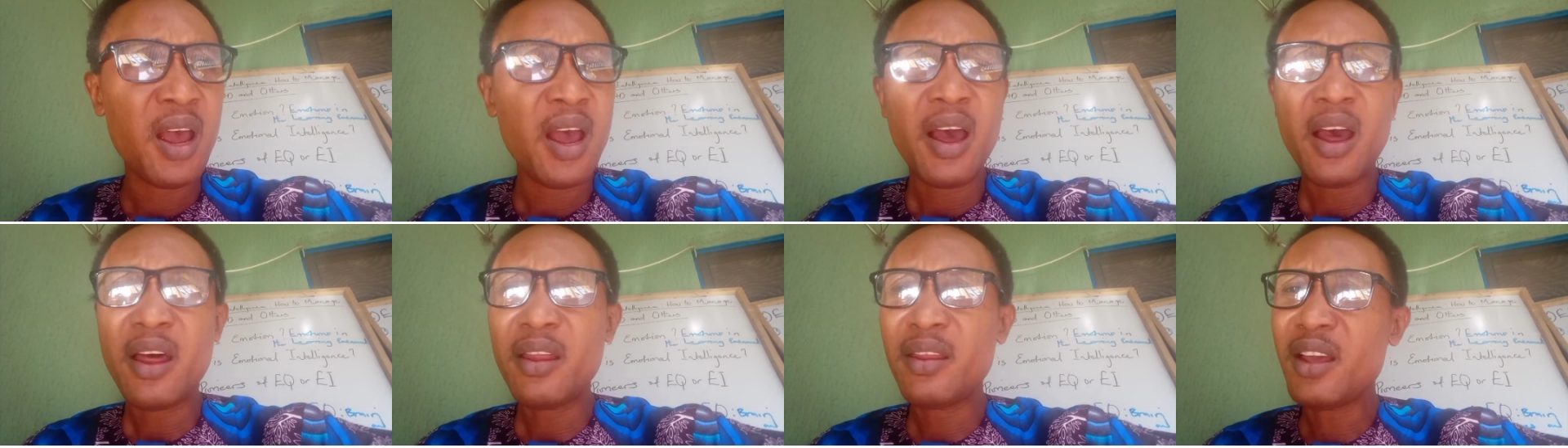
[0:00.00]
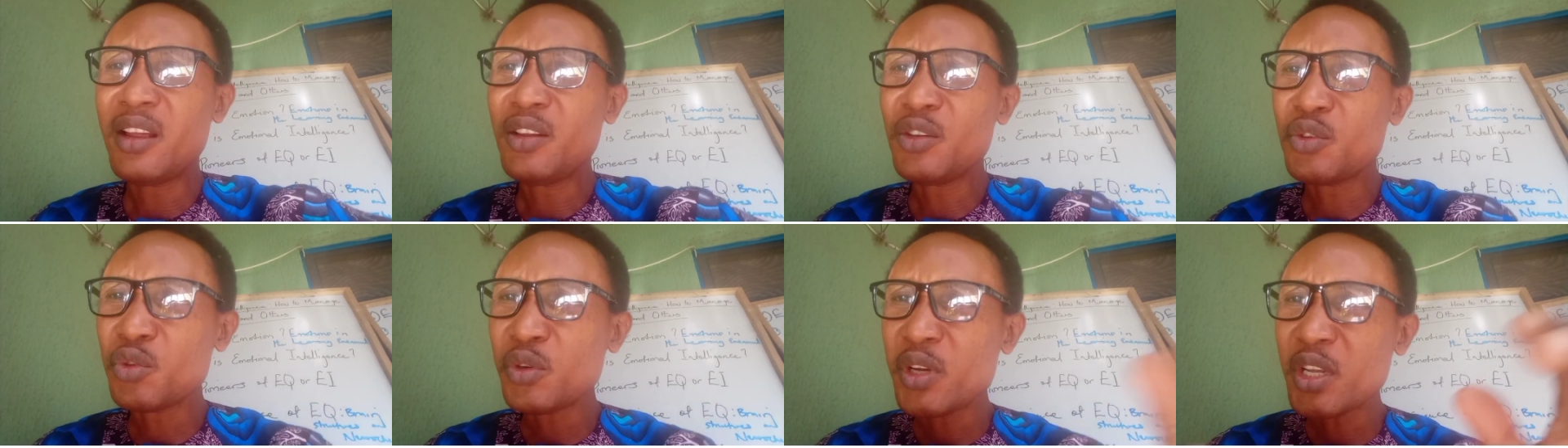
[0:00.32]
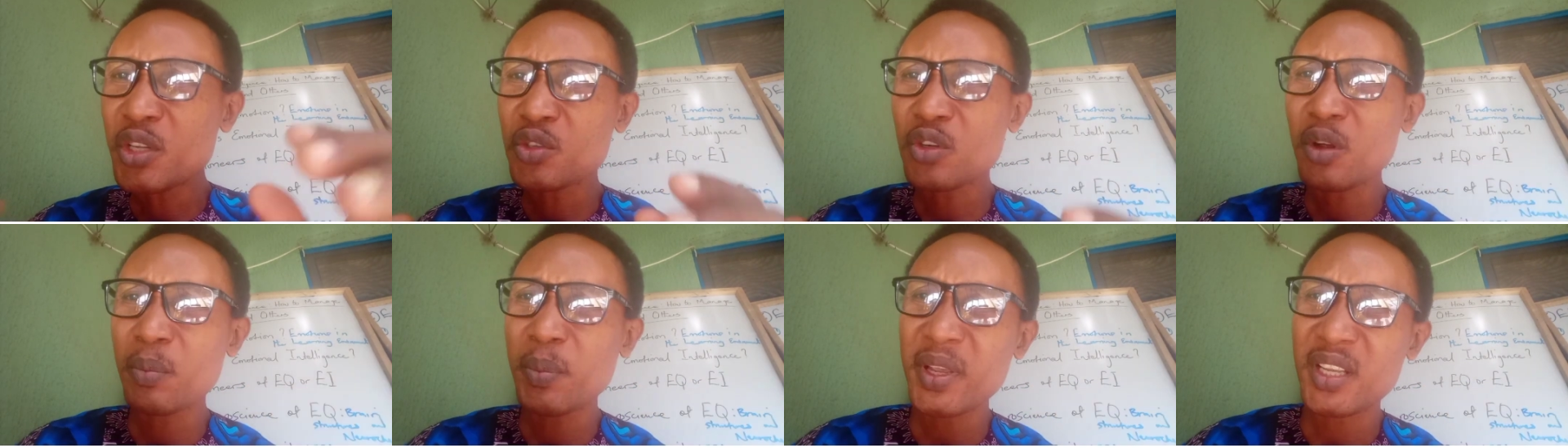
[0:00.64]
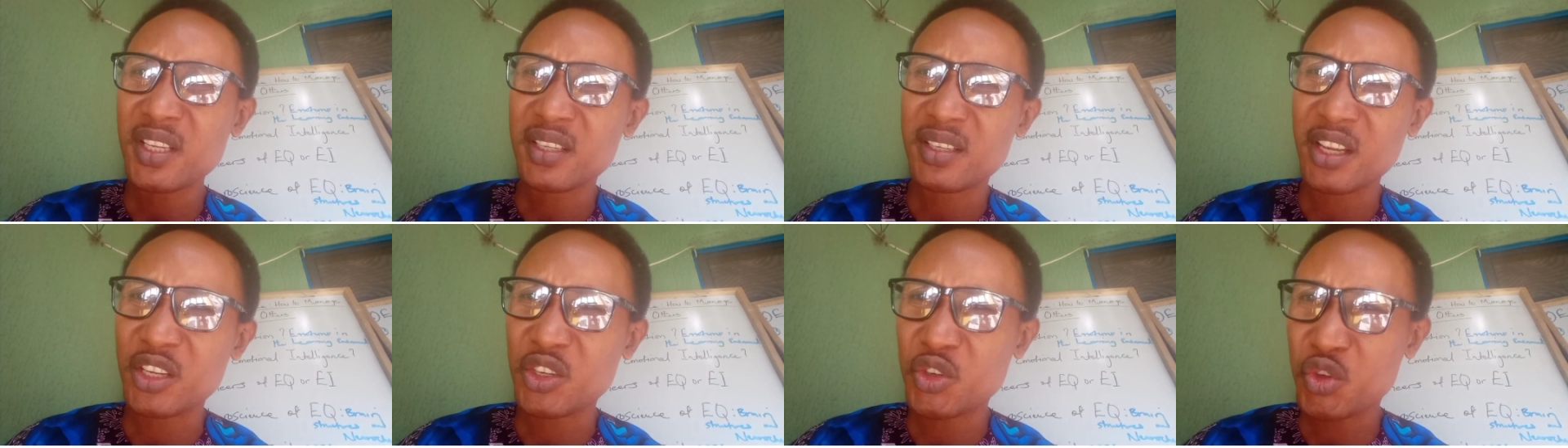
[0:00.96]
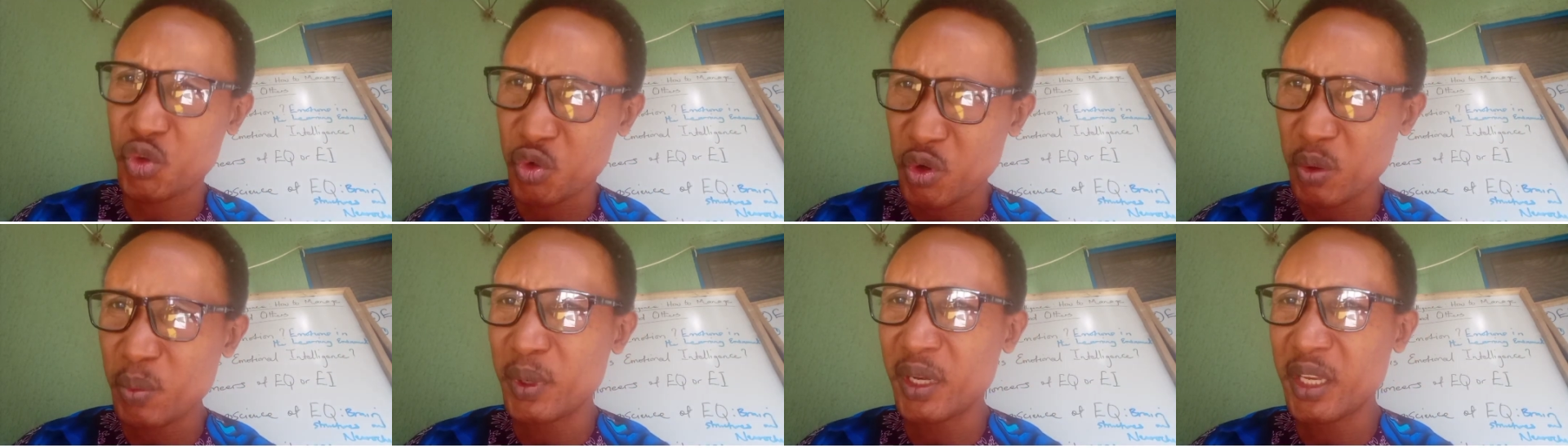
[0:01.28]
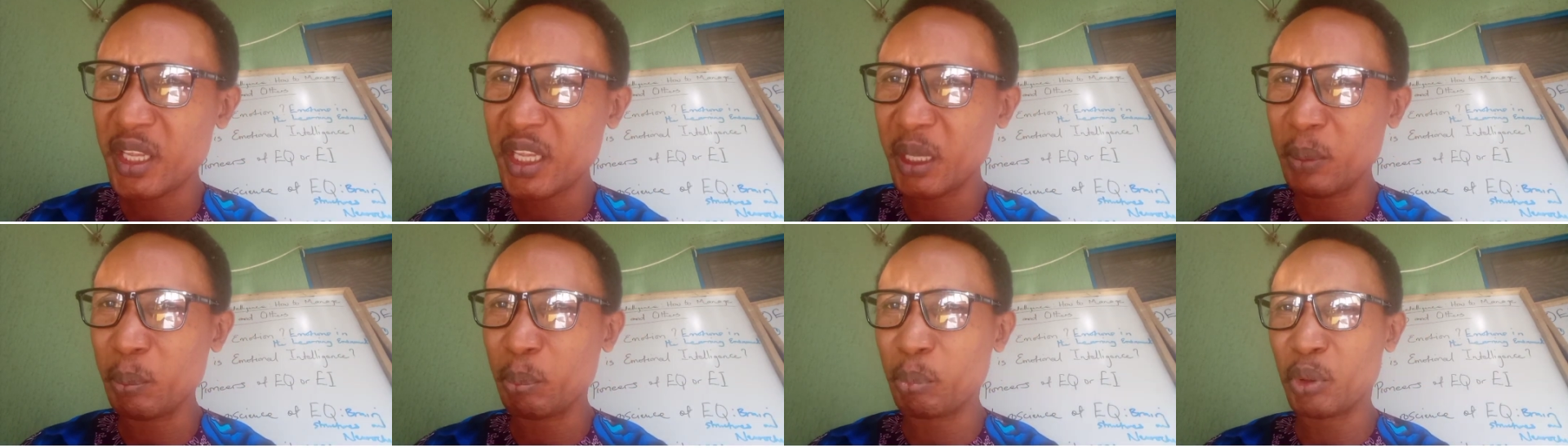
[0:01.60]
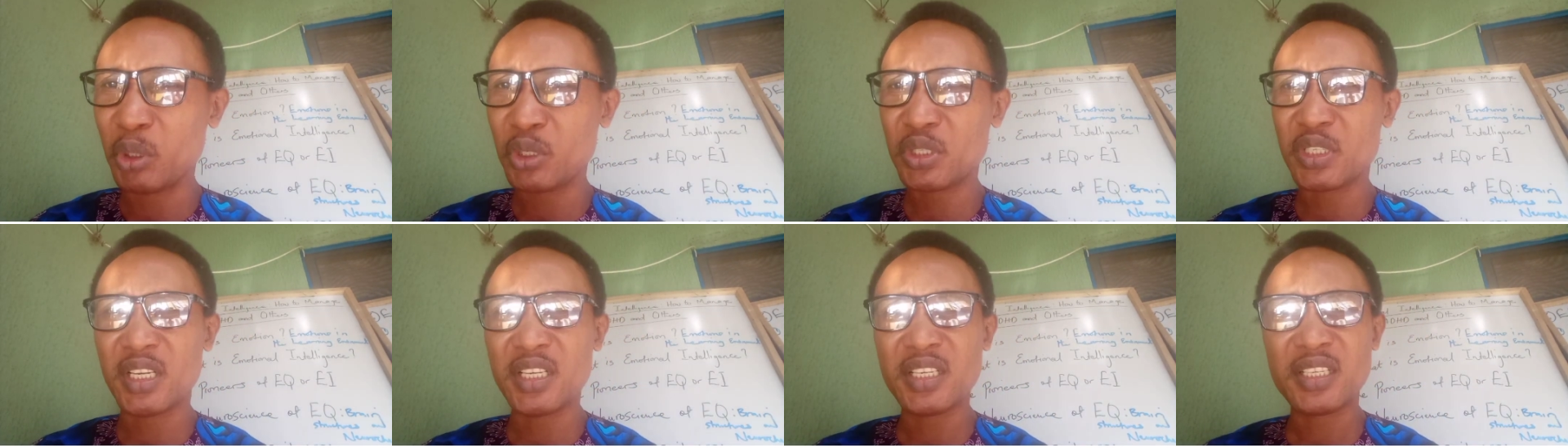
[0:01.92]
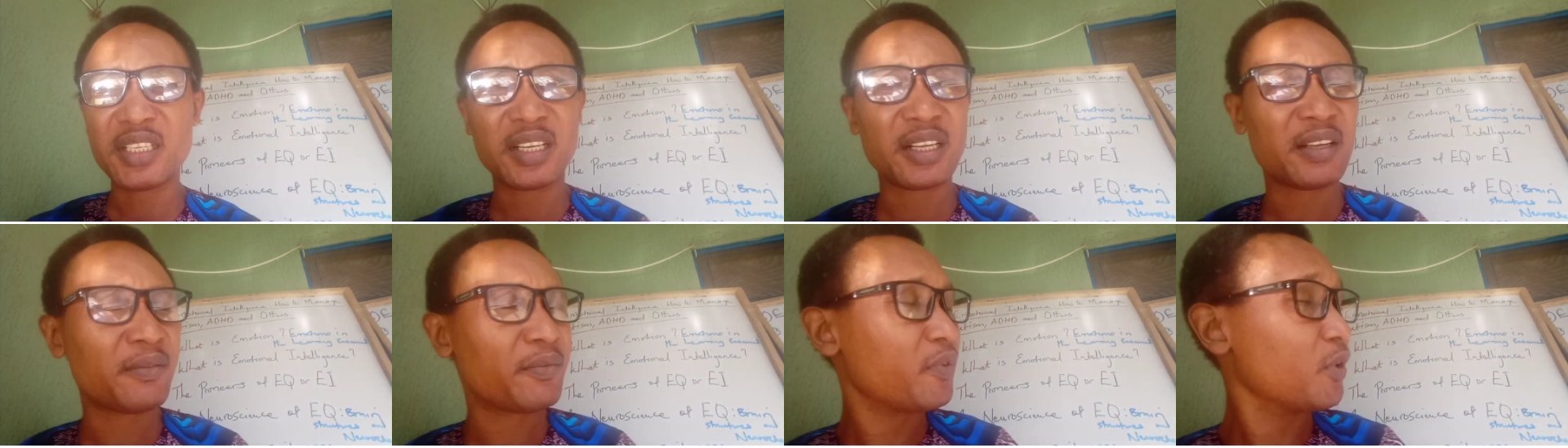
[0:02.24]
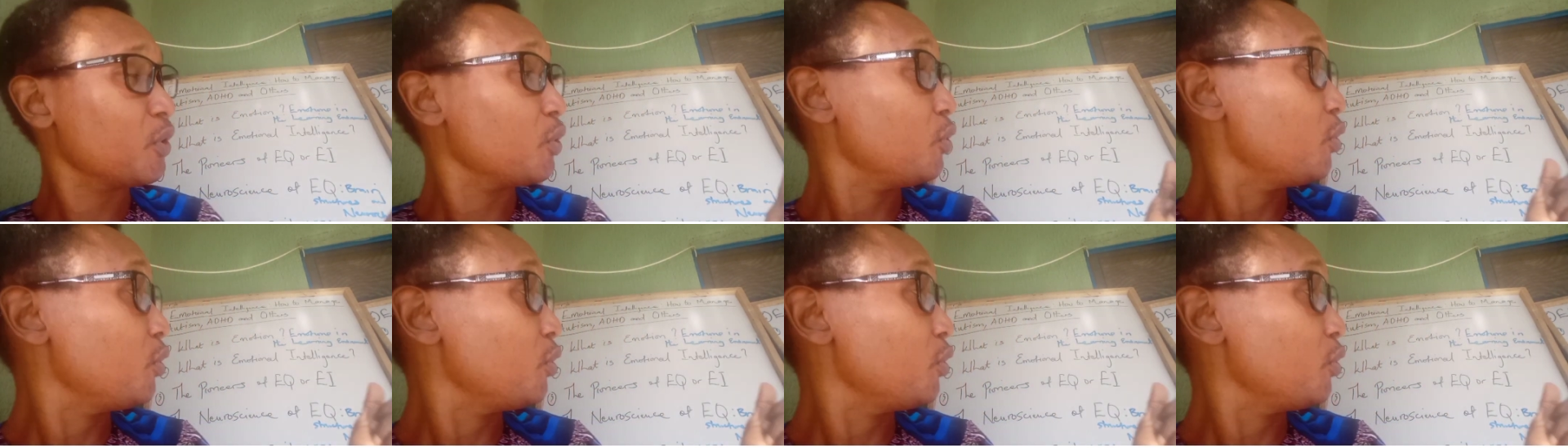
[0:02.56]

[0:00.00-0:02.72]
Then today's topic is extremely important. If you